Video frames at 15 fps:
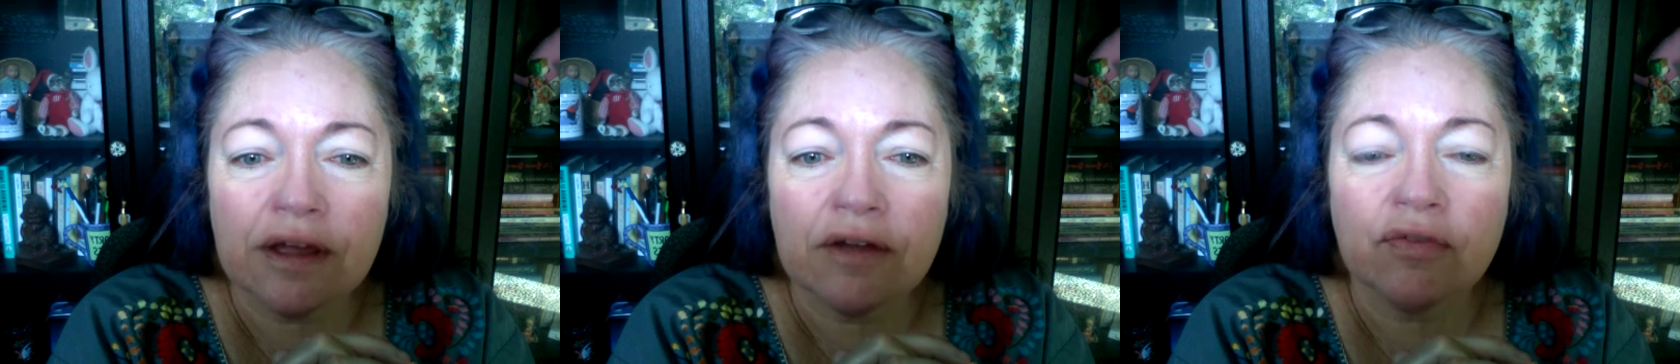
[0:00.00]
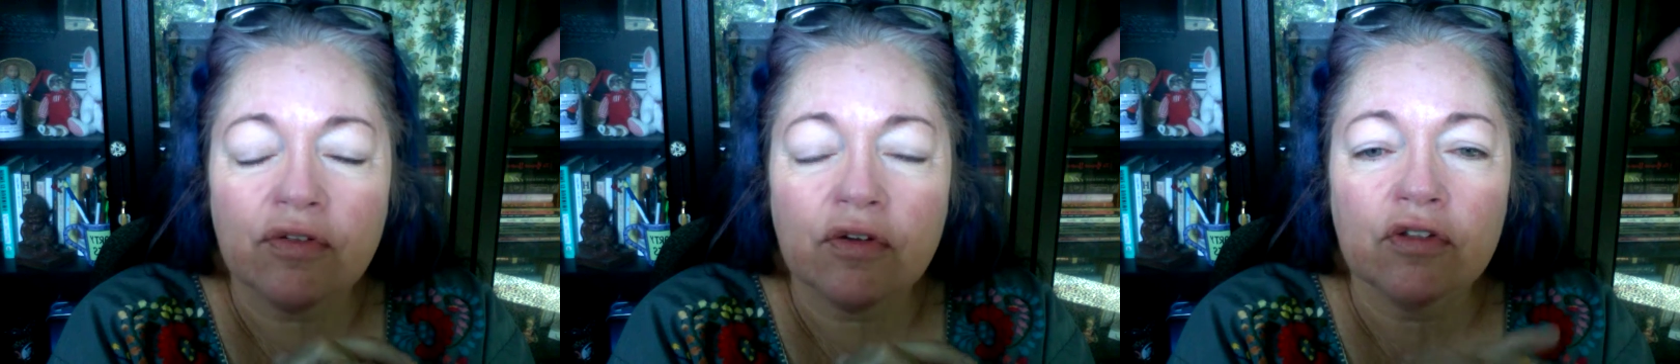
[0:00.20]

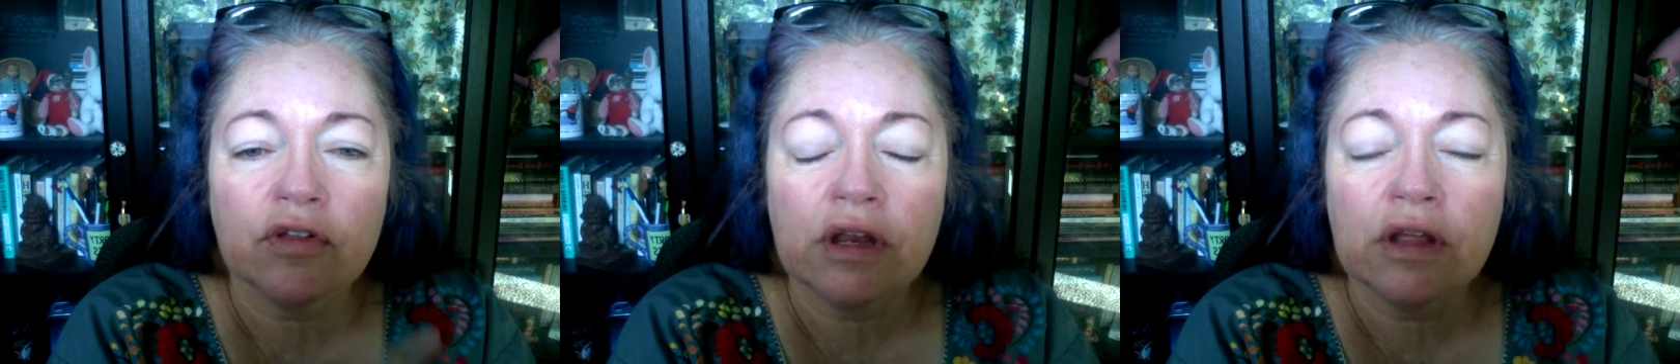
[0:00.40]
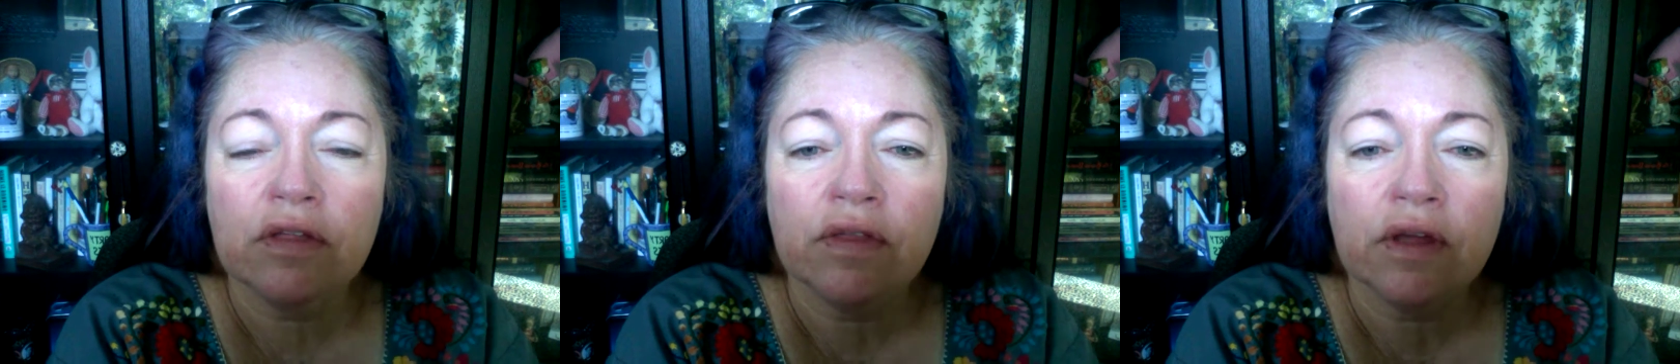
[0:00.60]
If there's
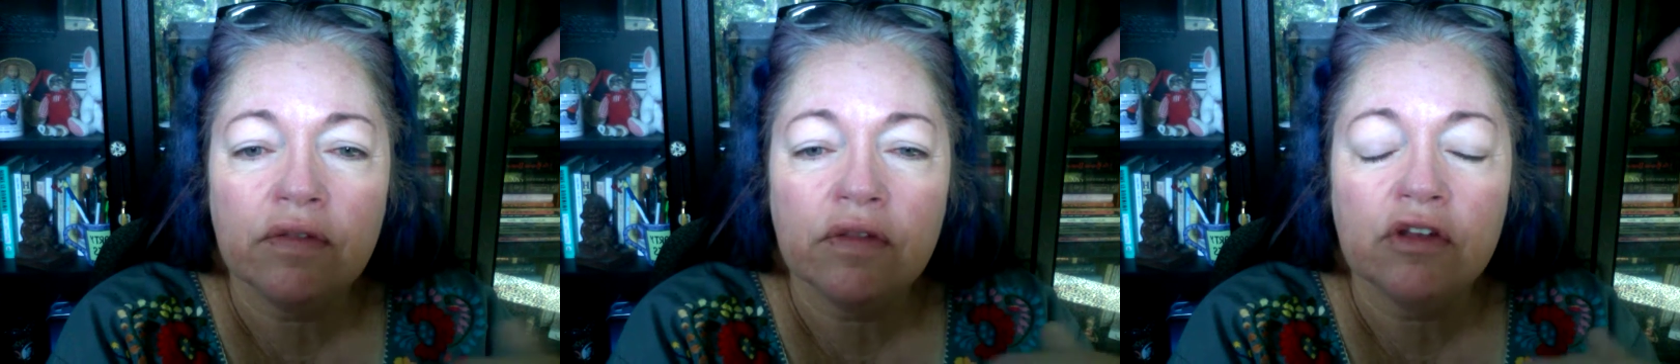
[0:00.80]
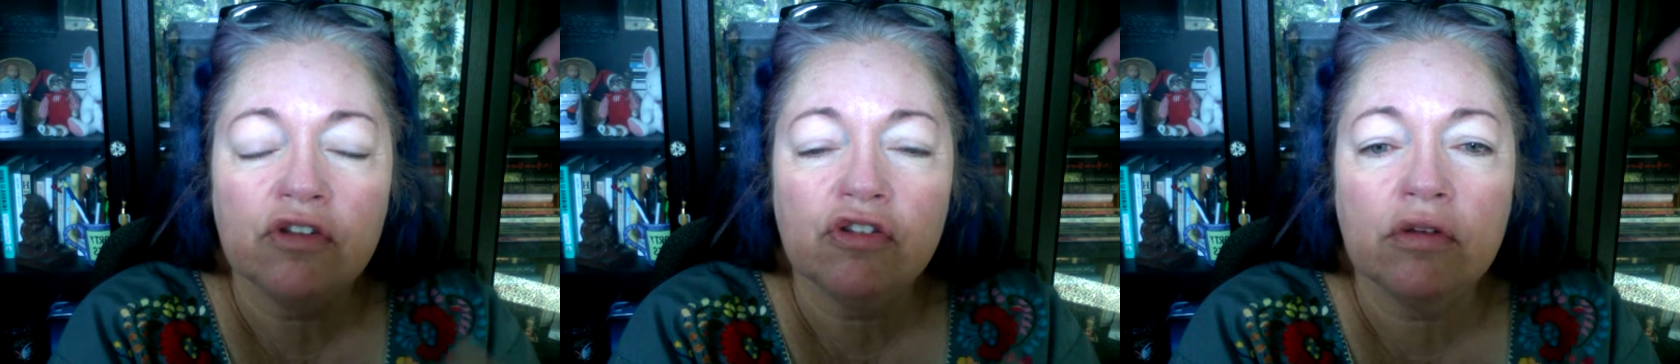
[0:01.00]

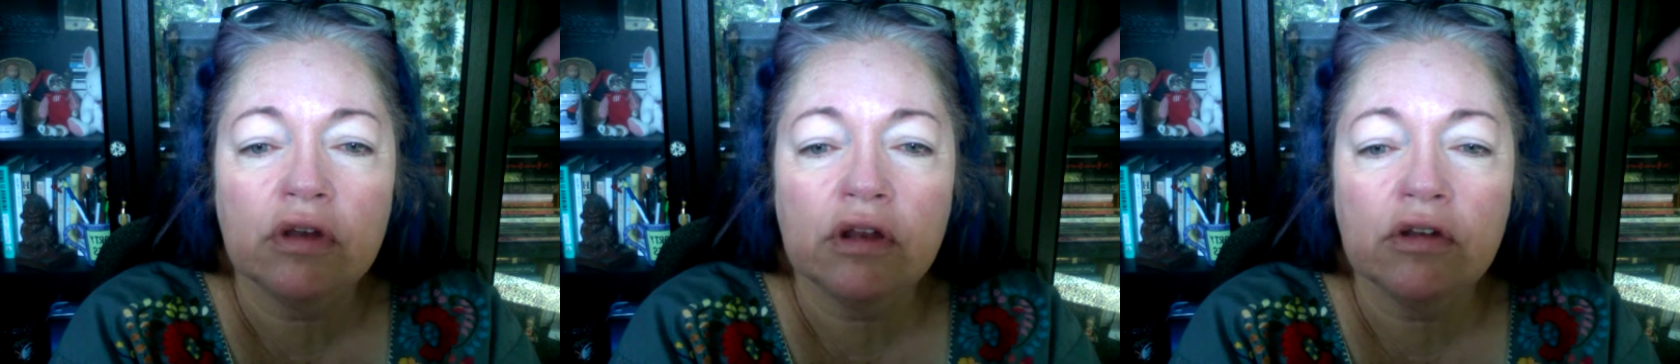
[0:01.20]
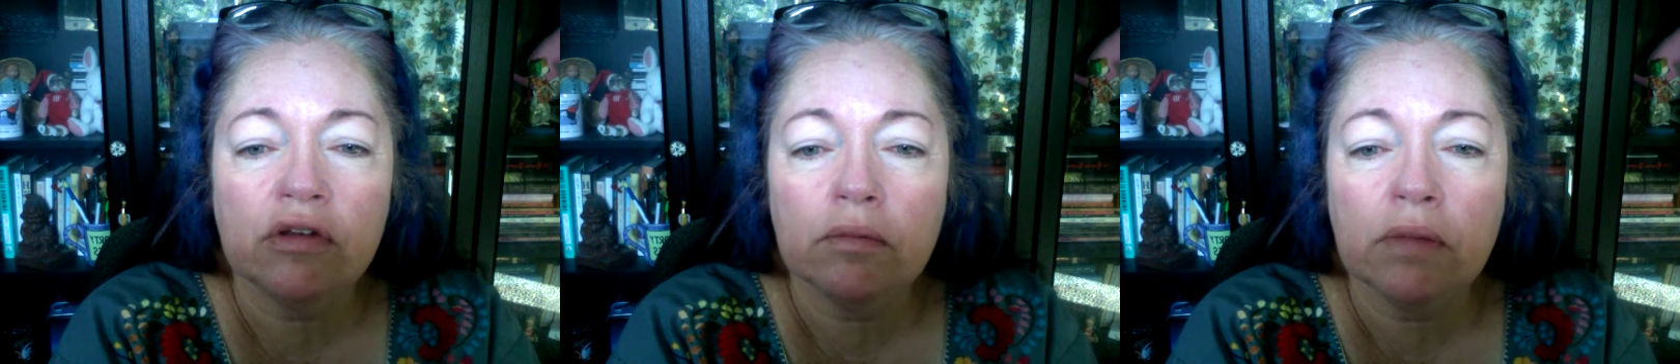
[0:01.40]
anything that you
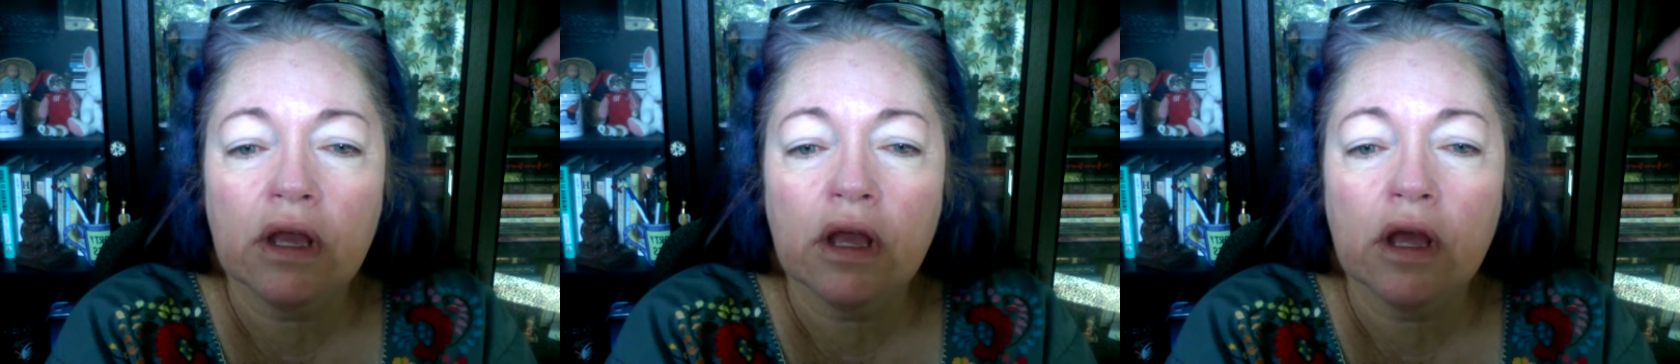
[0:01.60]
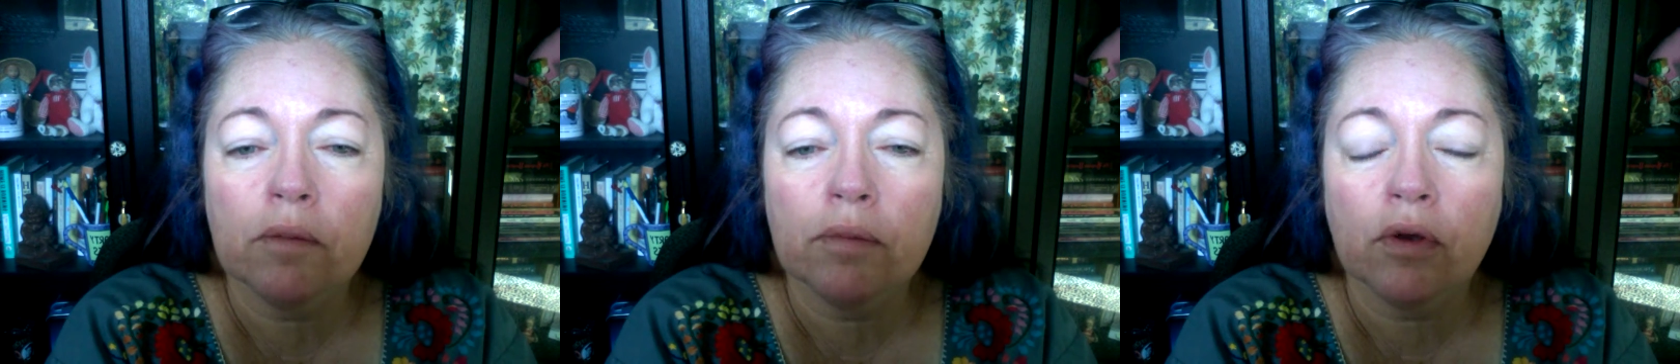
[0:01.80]
need to
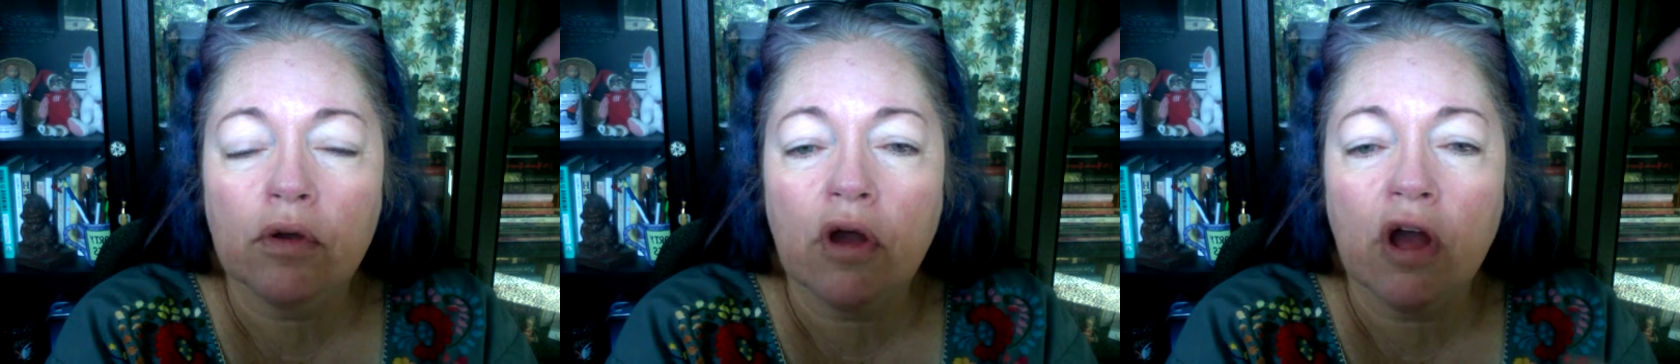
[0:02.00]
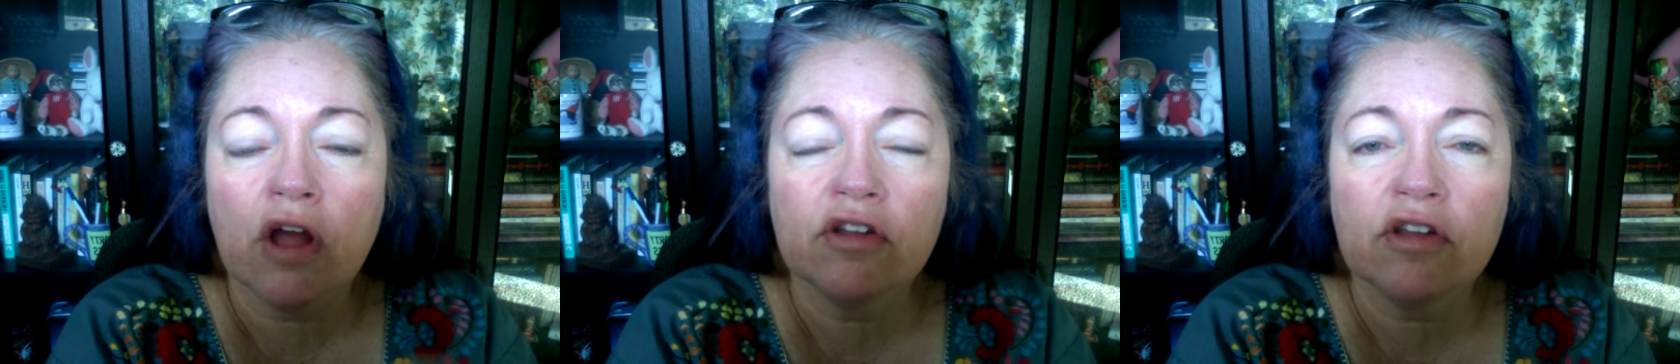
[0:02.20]
make up or
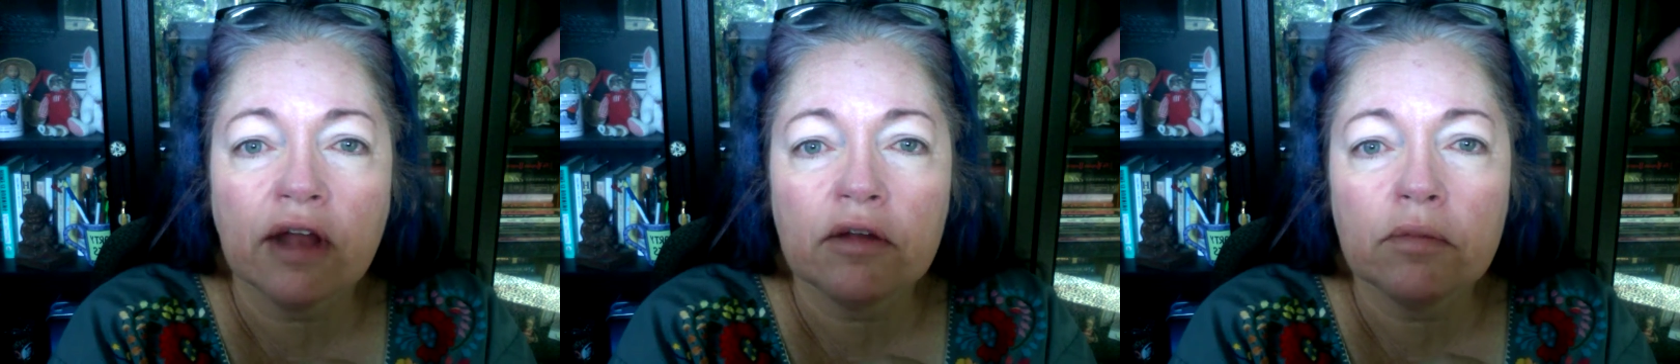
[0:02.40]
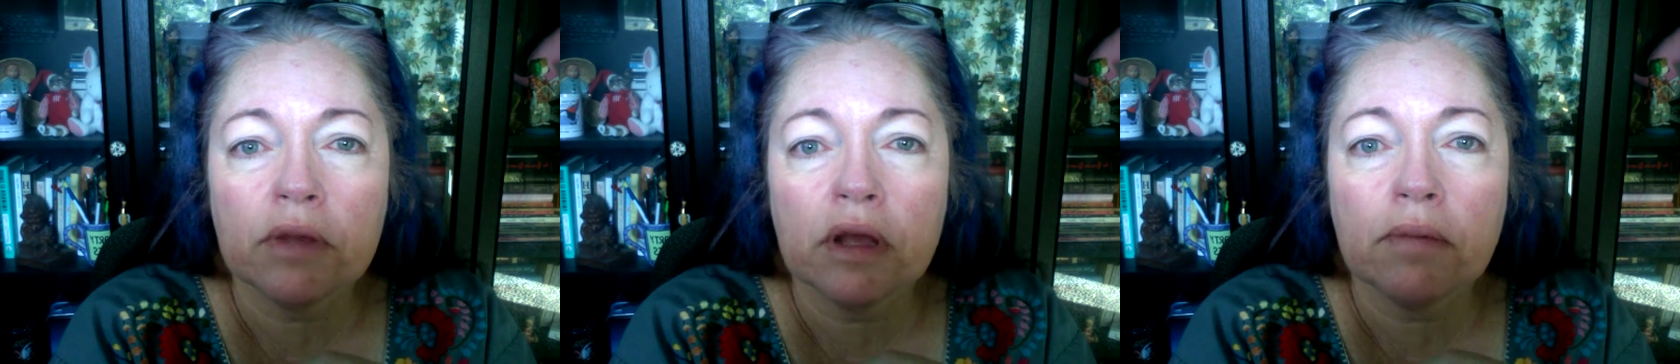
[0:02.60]

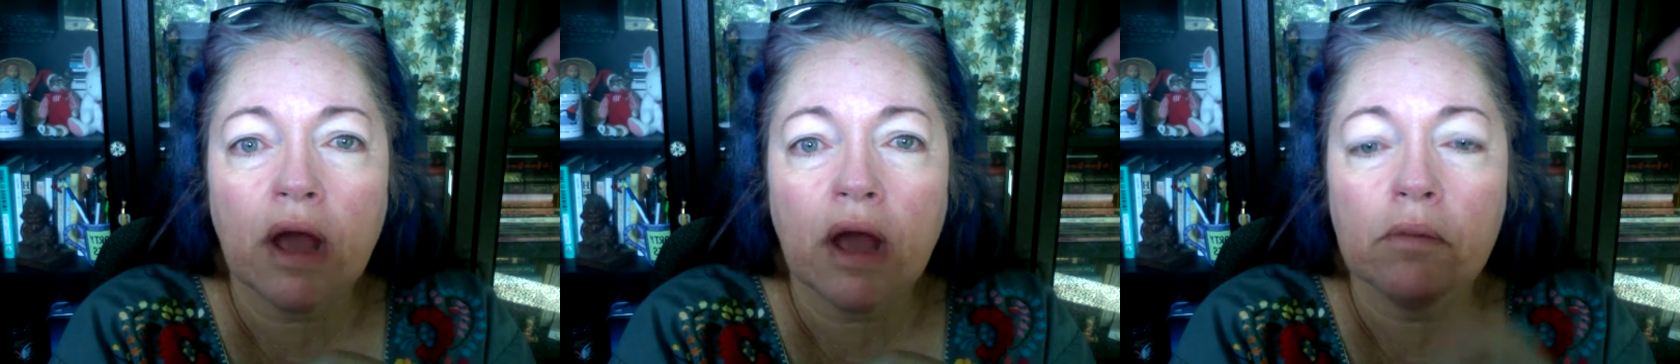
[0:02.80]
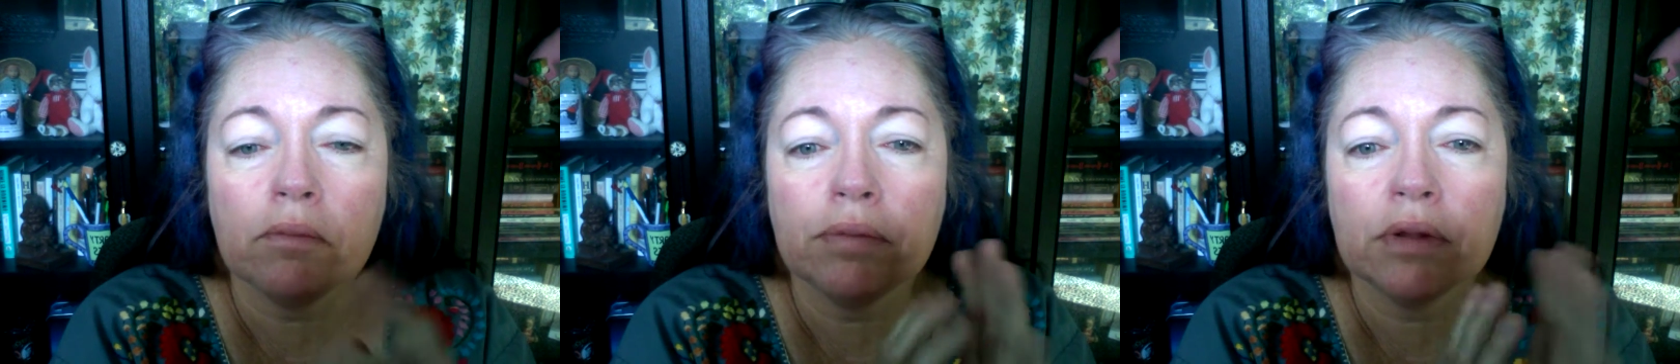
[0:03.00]
contact me
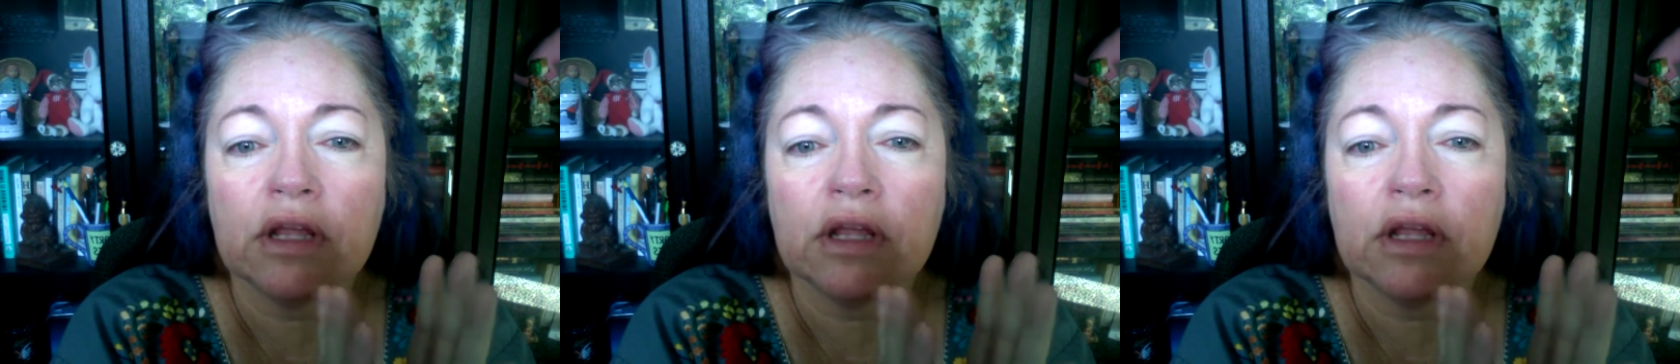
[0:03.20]
about,